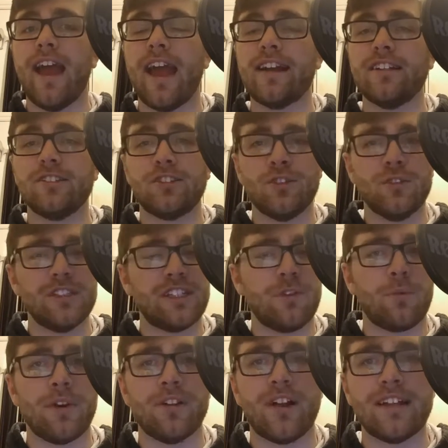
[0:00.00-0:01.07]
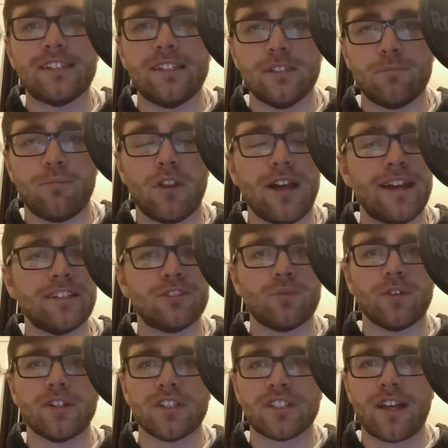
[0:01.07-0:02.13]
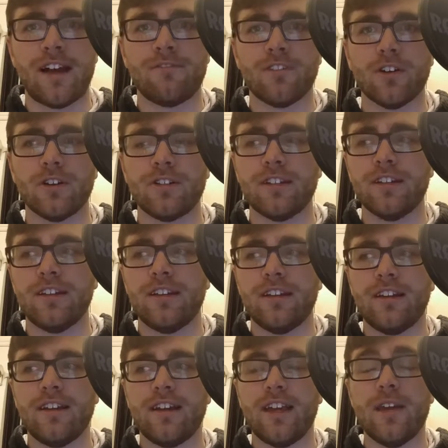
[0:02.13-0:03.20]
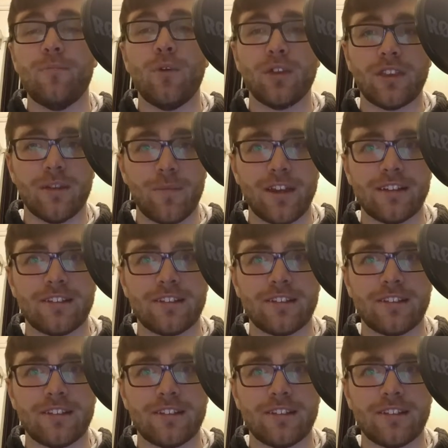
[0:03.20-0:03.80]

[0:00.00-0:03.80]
and as soon as he realized his plans were discovered, he put them